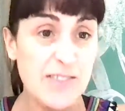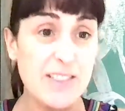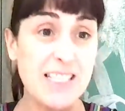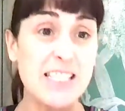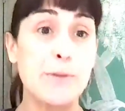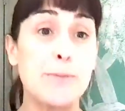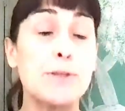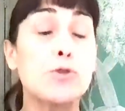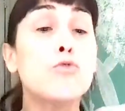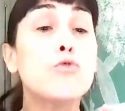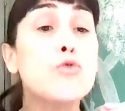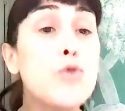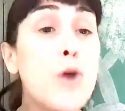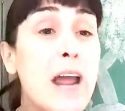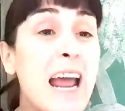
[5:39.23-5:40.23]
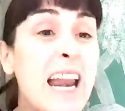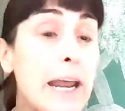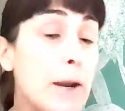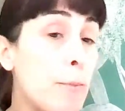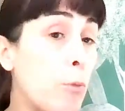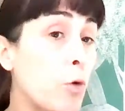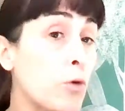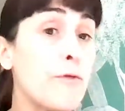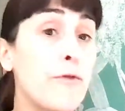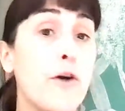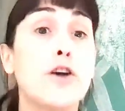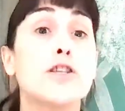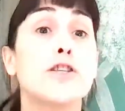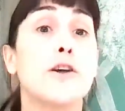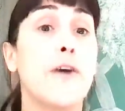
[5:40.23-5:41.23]
system is really an important
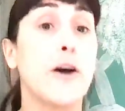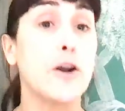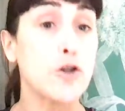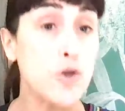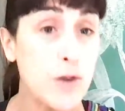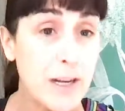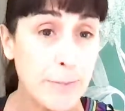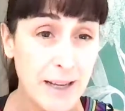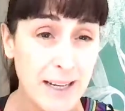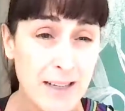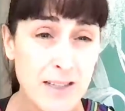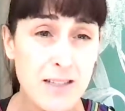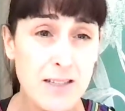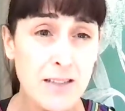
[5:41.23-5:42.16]
focus of our treatment,